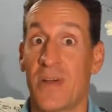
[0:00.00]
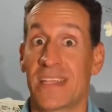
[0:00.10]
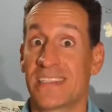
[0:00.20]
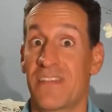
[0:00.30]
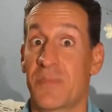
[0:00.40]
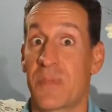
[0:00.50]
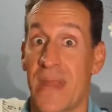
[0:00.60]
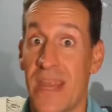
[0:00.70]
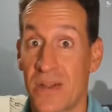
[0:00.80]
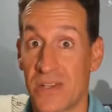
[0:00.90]
that stuff
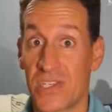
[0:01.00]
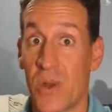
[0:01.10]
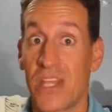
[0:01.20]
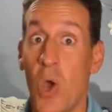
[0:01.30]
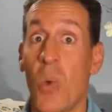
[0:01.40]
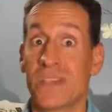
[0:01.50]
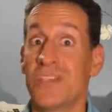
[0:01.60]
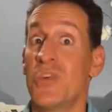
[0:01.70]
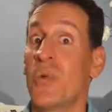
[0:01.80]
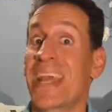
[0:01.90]
prepared so I know what to
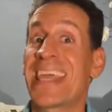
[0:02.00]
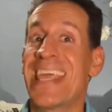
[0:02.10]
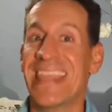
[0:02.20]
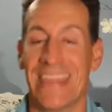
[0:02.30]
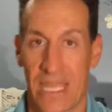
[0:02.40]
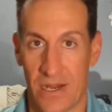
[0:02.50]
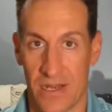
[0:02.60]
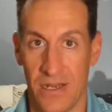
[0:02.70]
do when I get there.